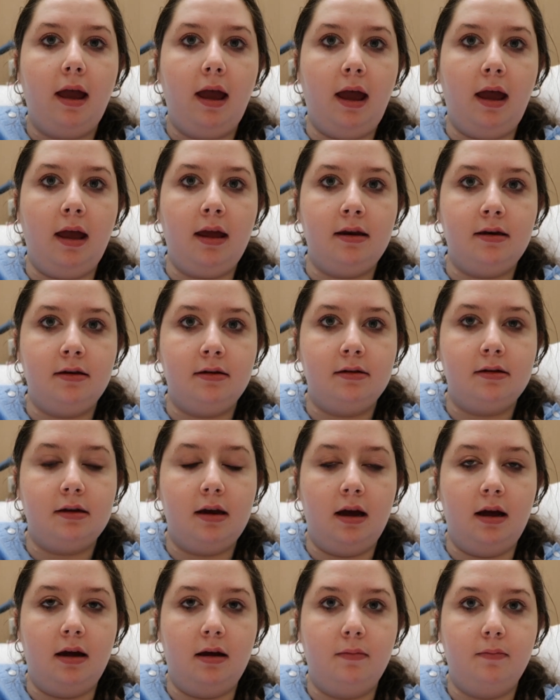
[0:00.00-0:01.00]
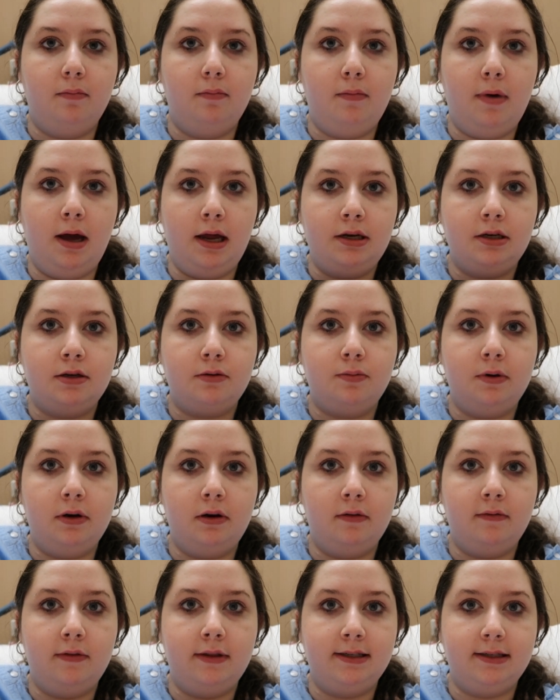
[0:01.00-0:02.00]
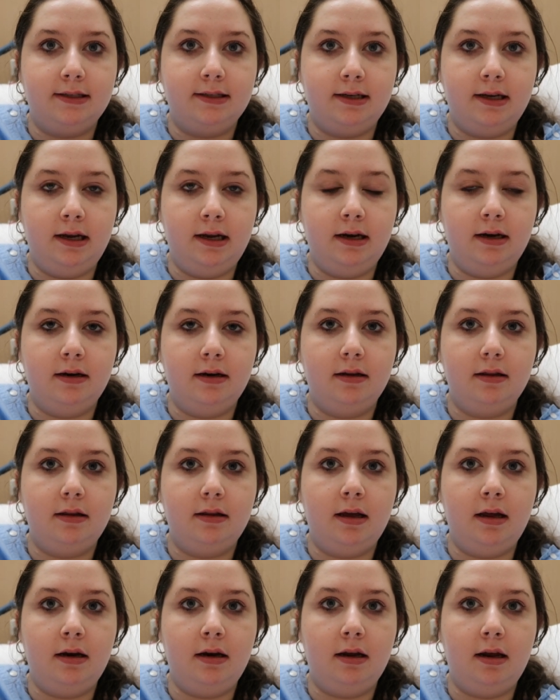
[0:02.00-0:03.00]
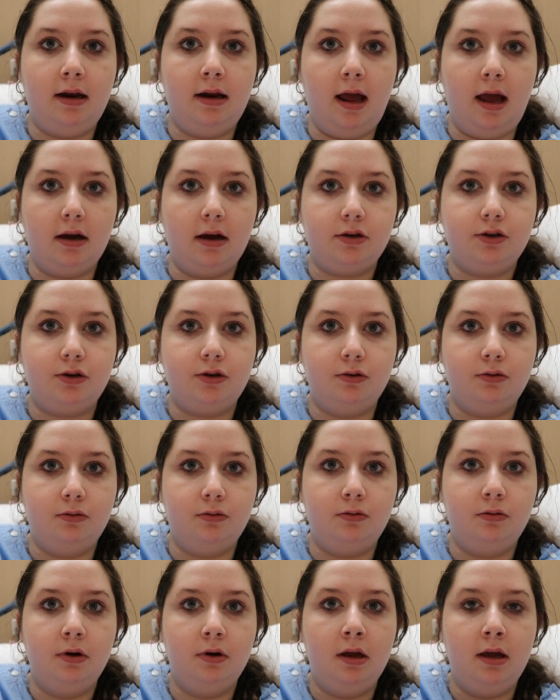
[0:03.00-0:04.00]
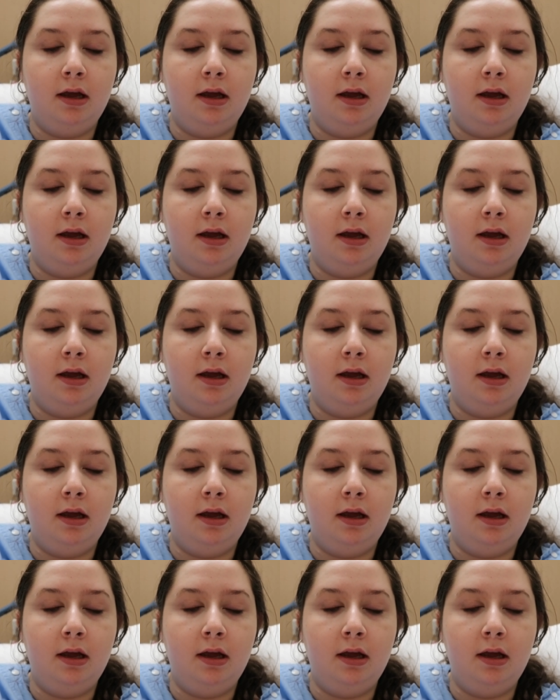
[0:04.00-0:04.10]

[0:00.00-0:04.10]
and management of the skin than an actual